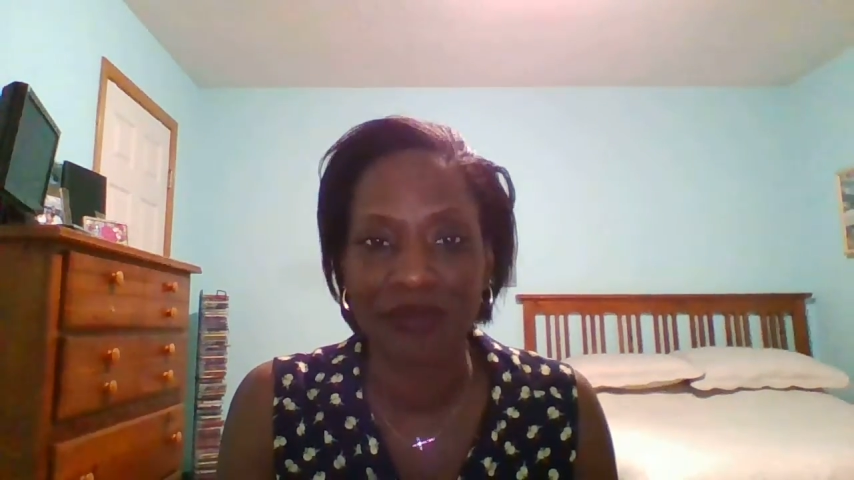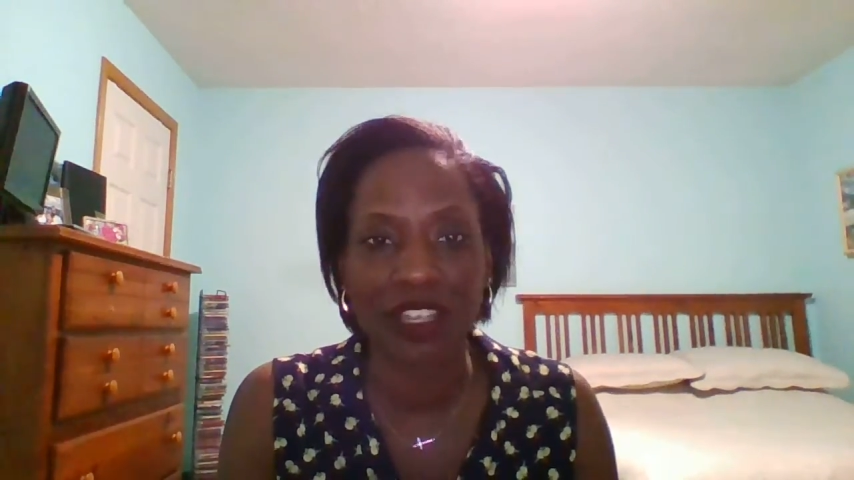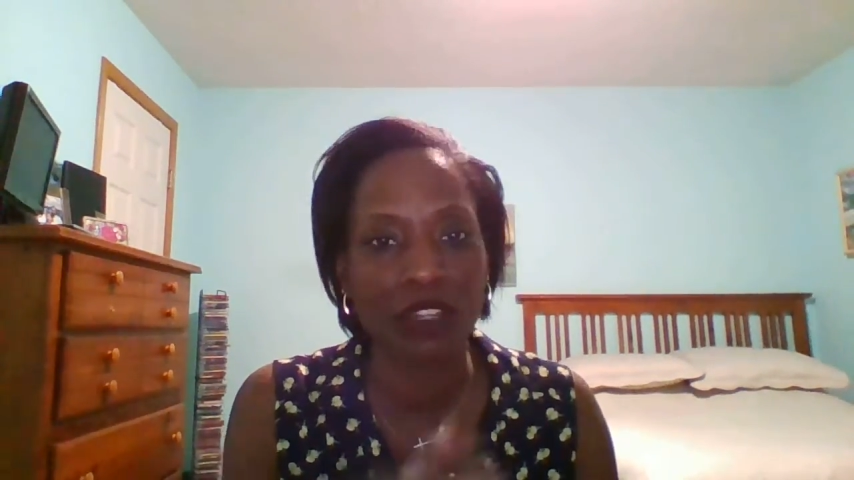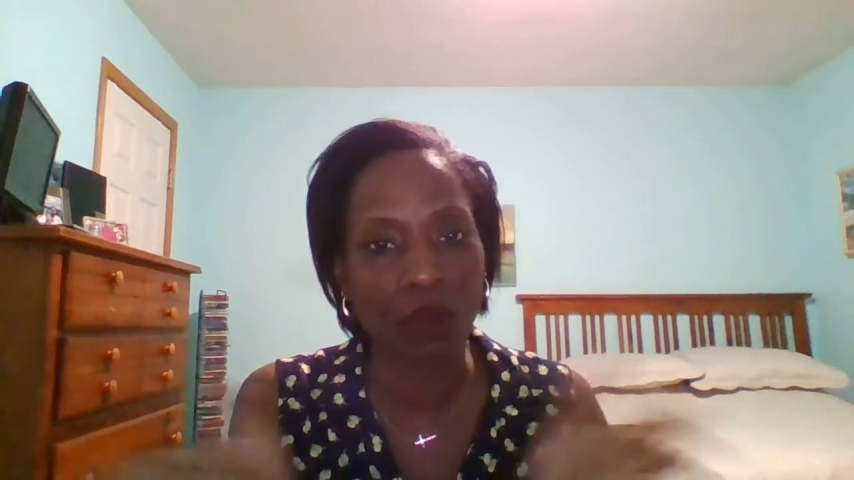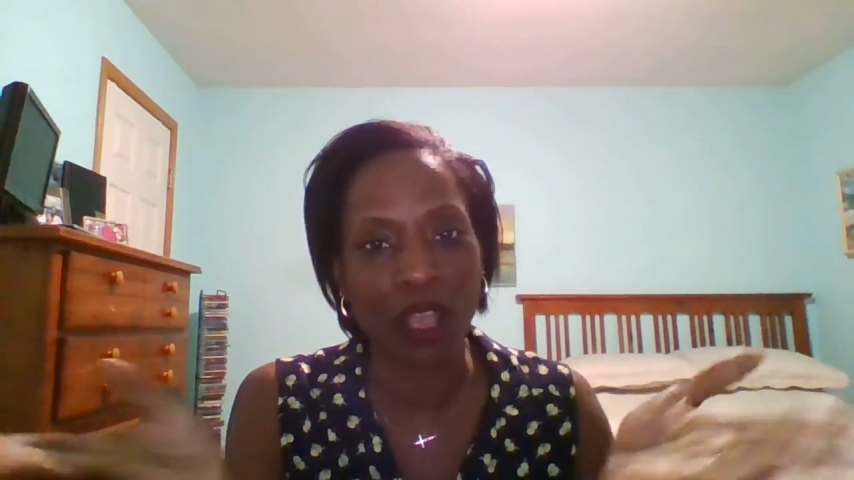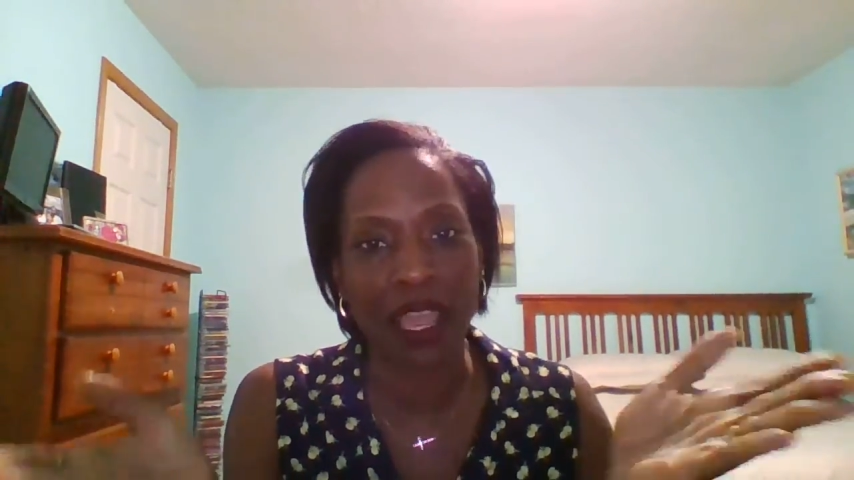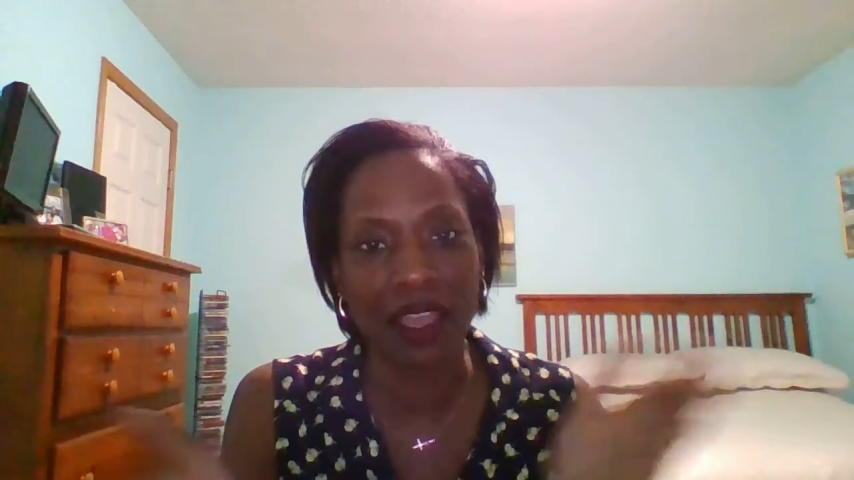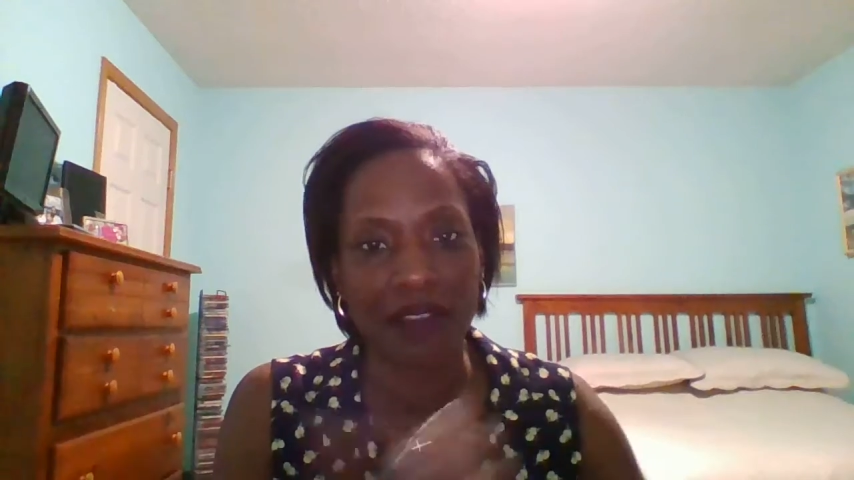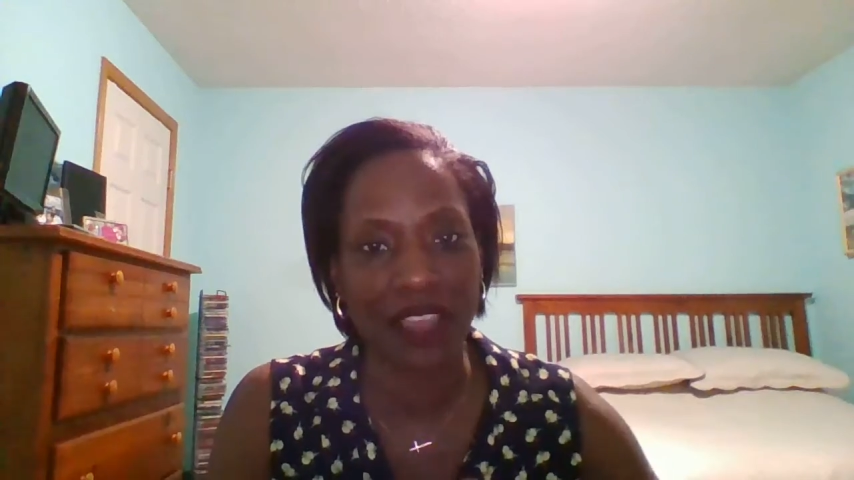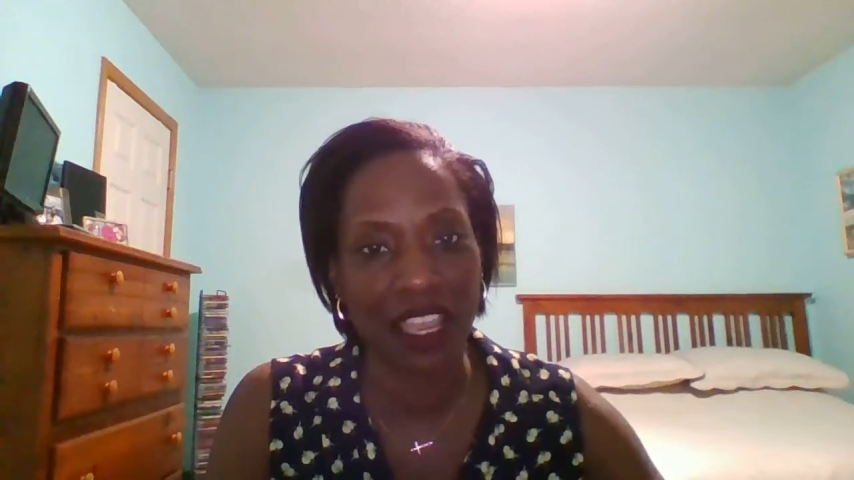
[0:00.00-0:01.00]
You all
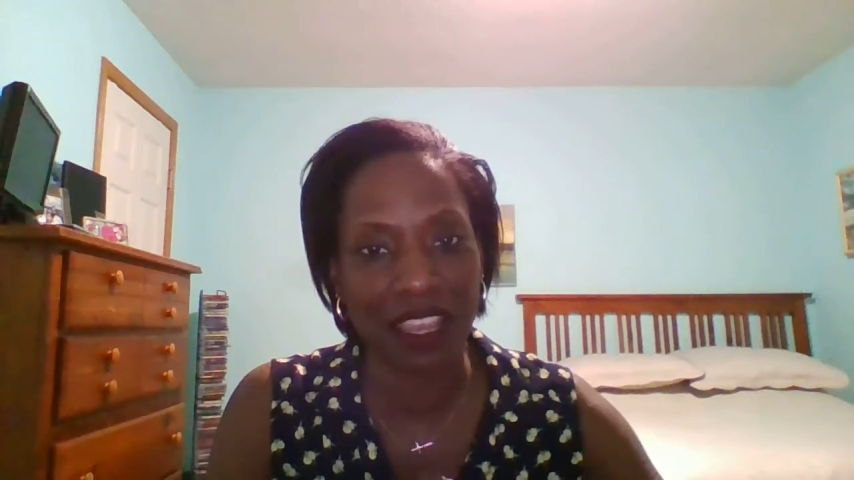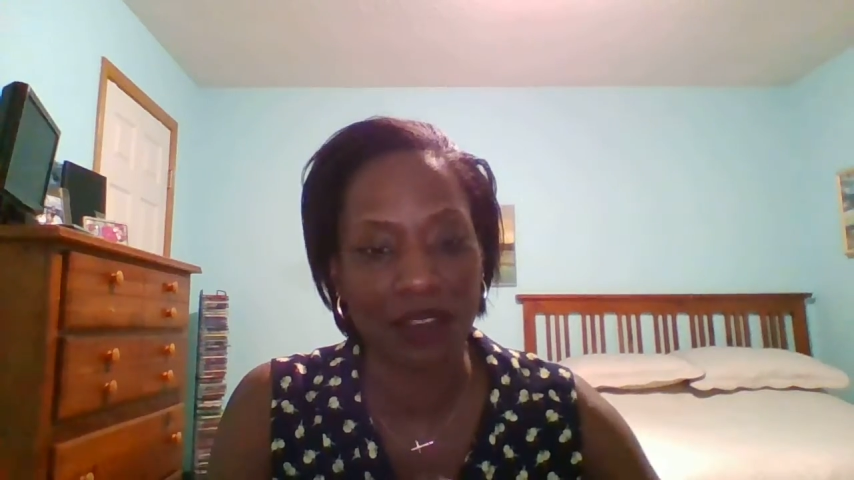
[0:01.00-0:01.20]
have a